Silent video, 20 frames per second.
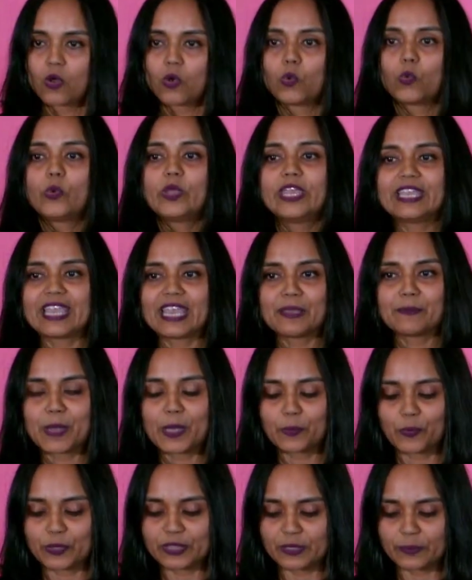we came
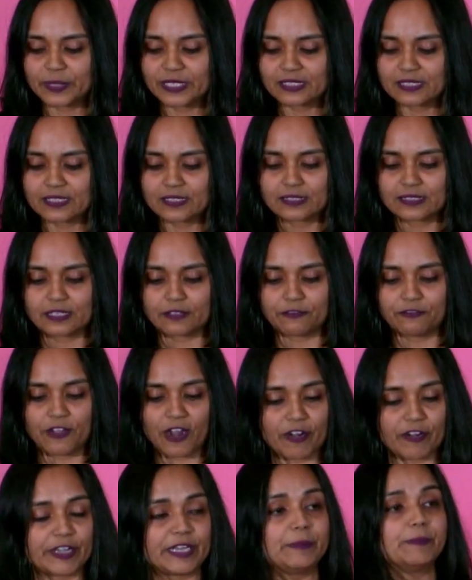up with the business
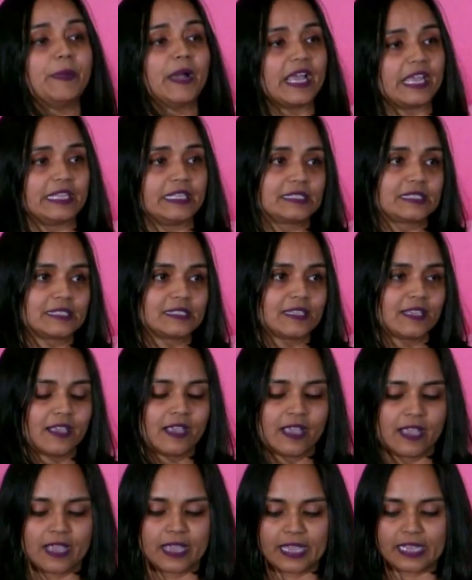Safari Bites.
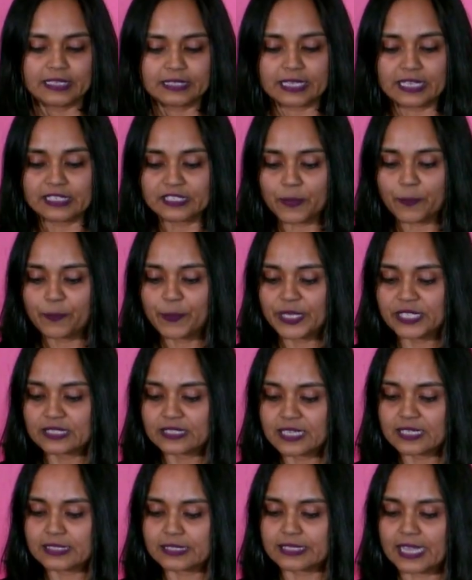It's a
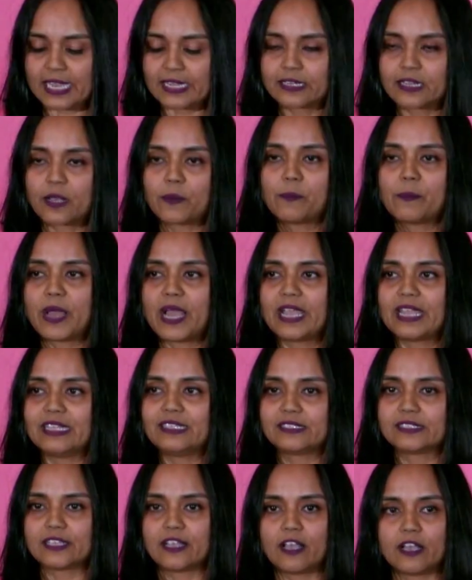business that
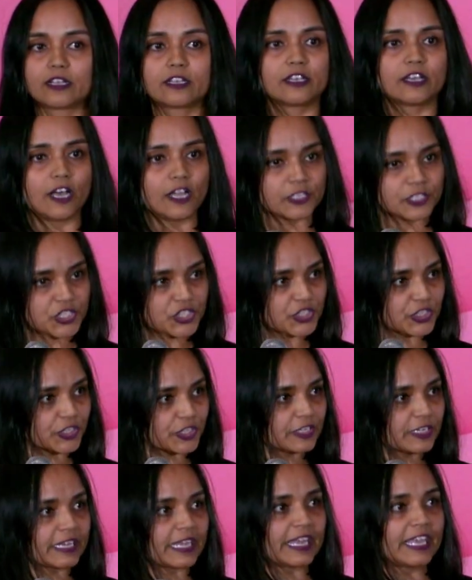combines
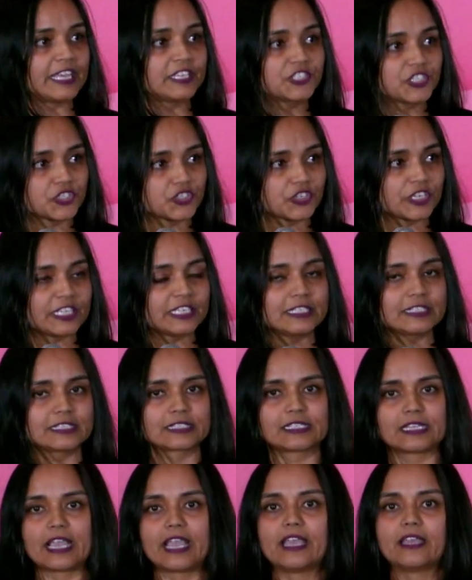culture,
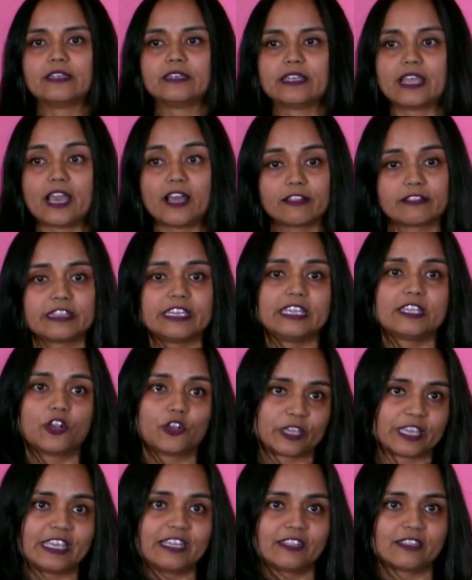histories, and healthy
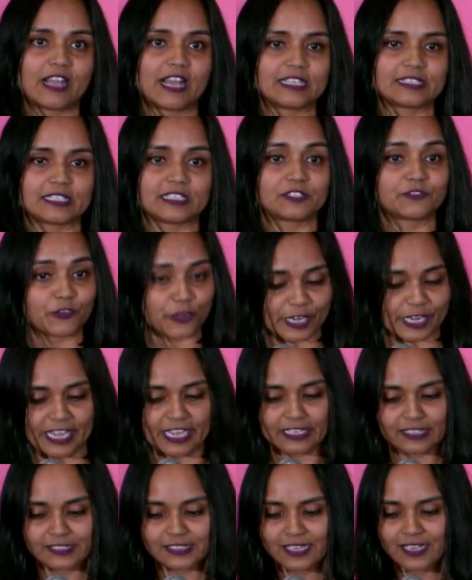cooking classes for
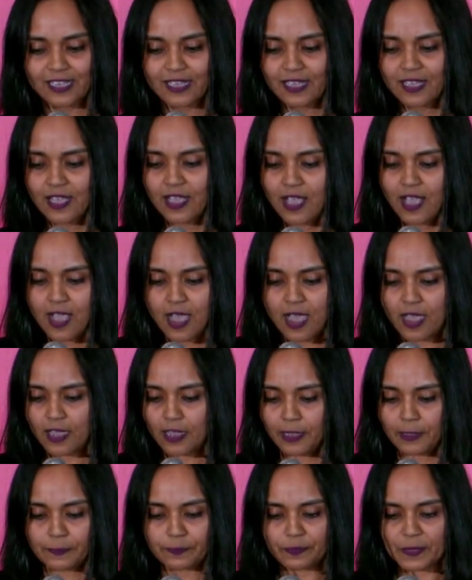kids.
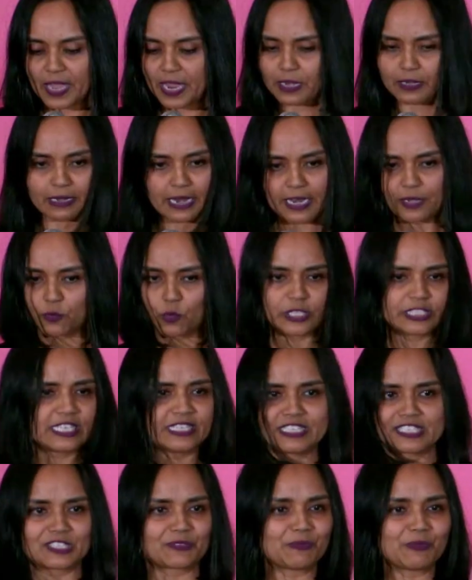It
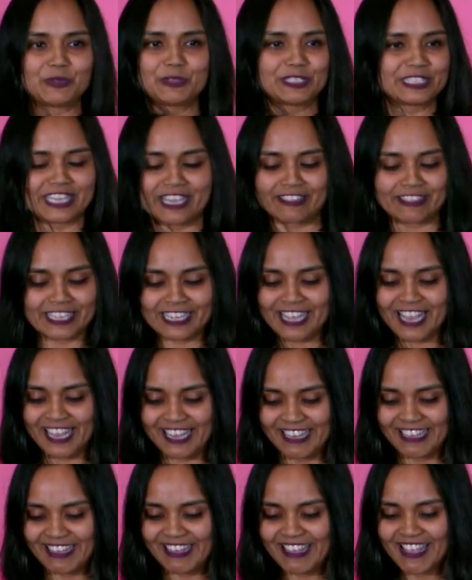wasn't a smooth sailing.
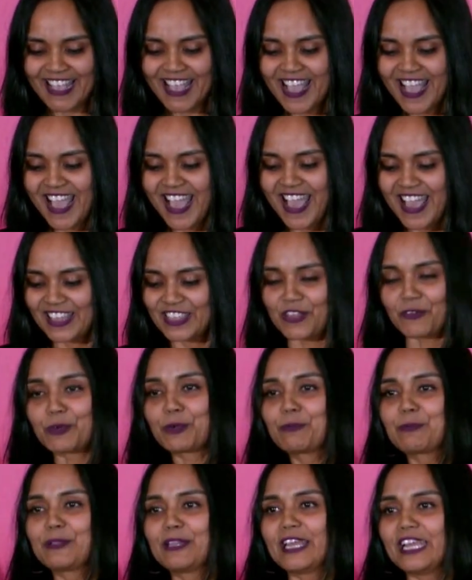There
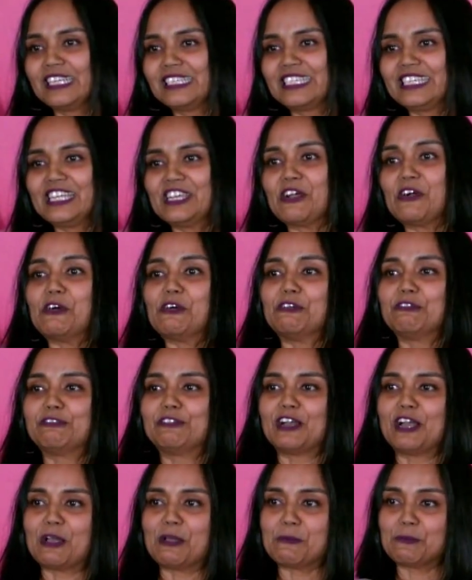were plenty of
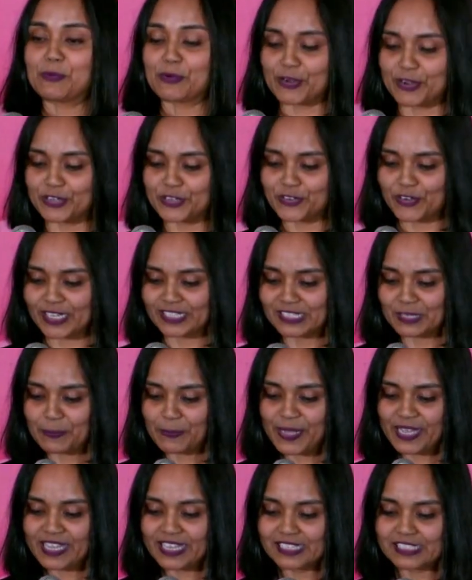burnt
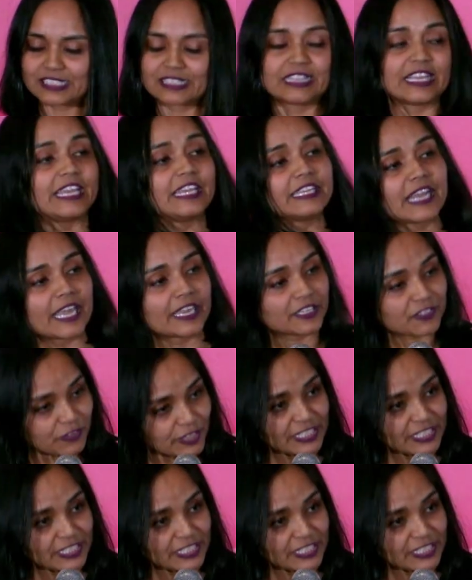recipes, late-night